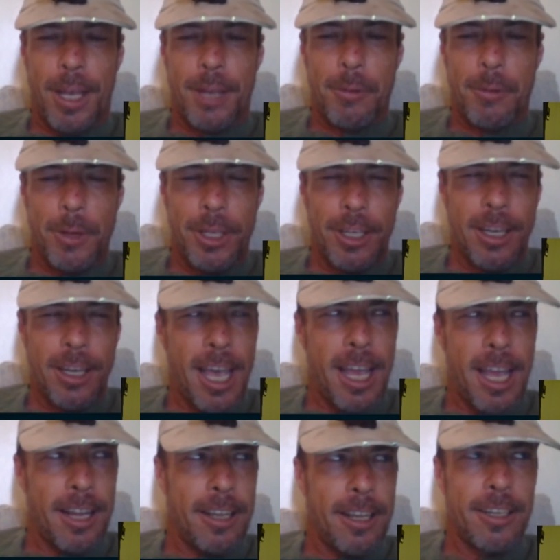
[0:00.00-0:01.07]
But when you
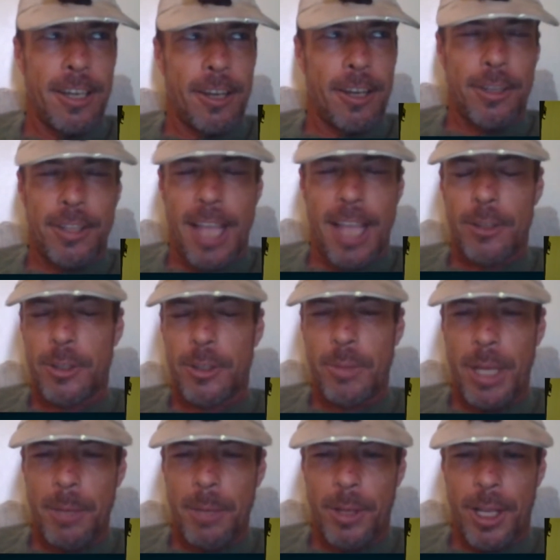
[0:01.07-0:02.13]
got
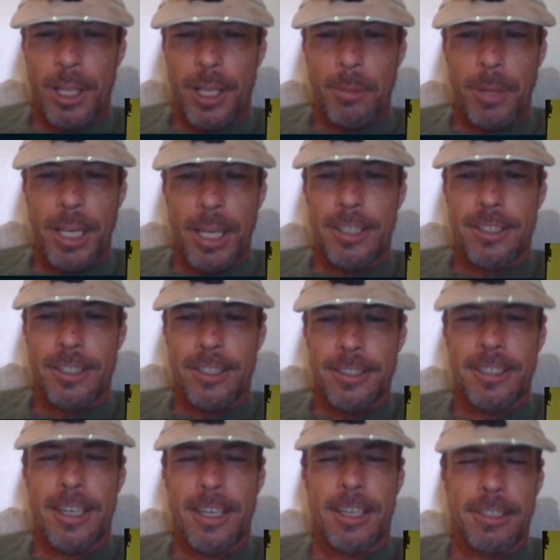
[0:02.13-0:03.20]
1,000 people on the beach,
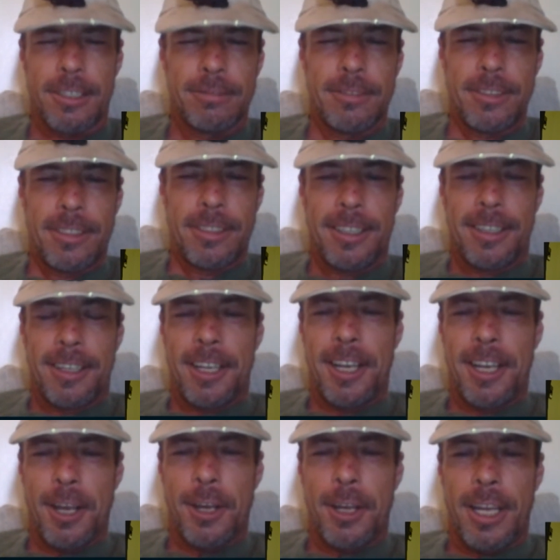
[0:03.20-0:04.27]

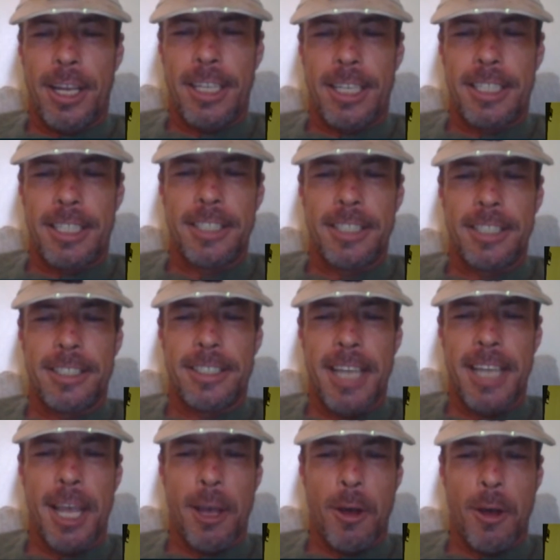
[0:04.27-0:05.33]
it tends to
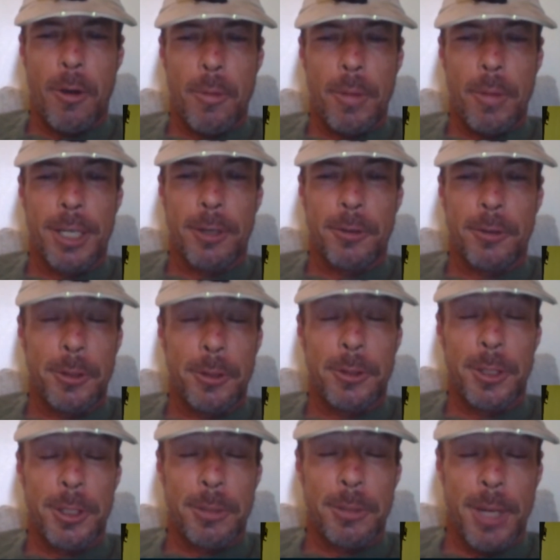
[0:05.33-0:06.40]
stay at home. I don't
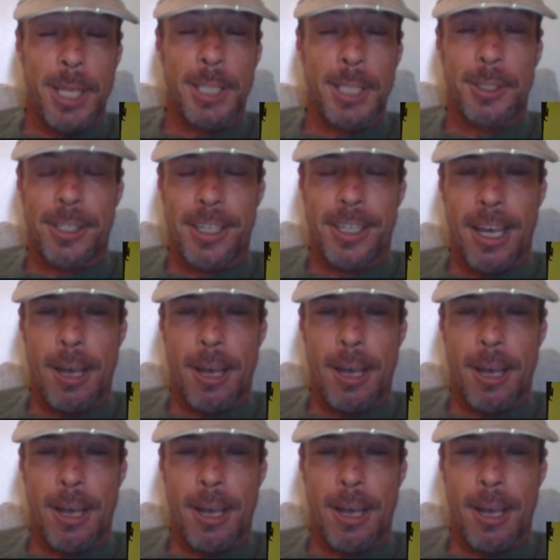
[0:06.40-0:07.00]
use it as much.